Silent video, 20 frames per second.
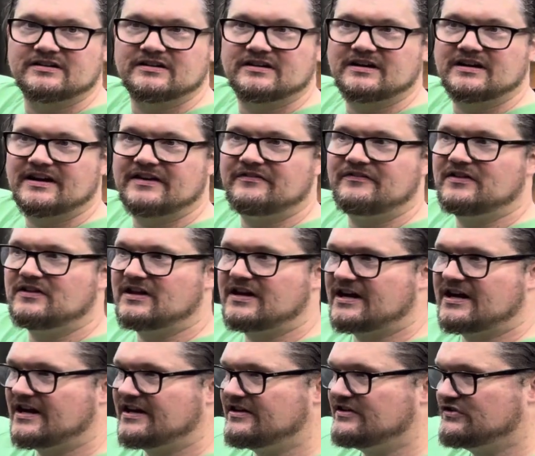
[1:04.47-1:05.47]
I feel like
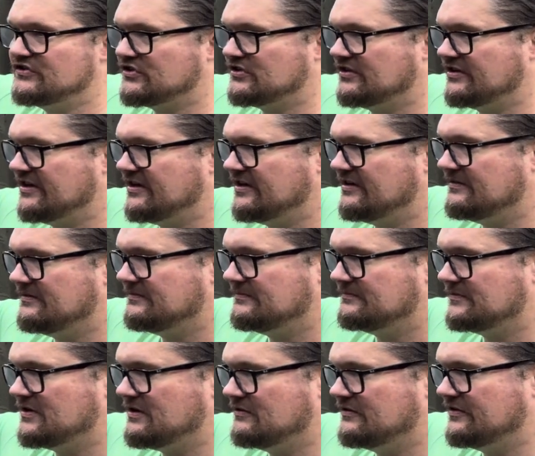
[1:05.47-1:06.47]
I usually
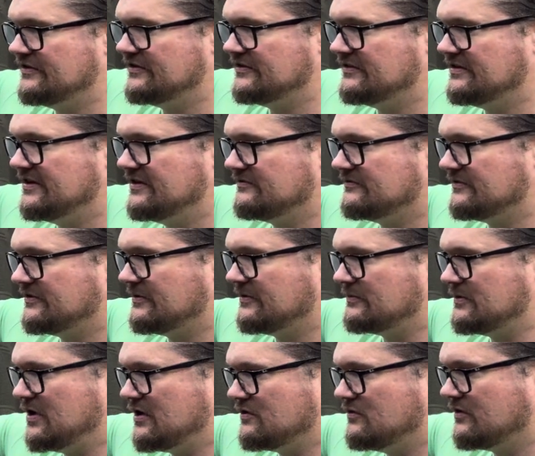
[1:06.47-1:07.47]
go in the
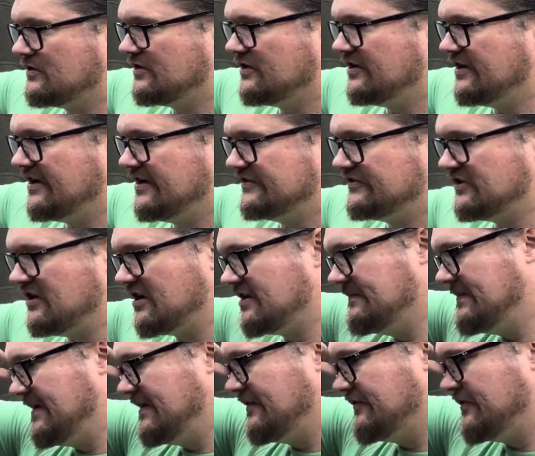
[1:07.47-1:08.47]
wrong order and talk
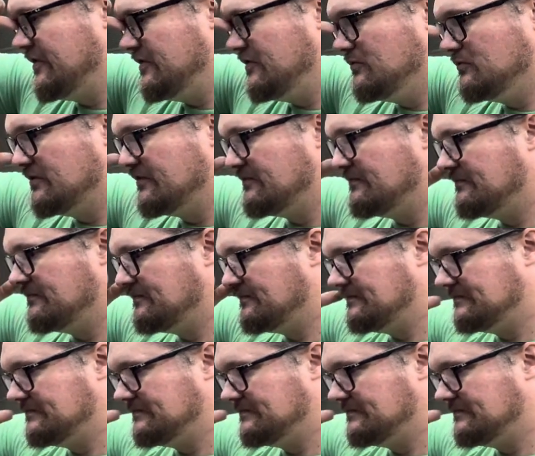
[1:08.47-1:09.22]
about the new one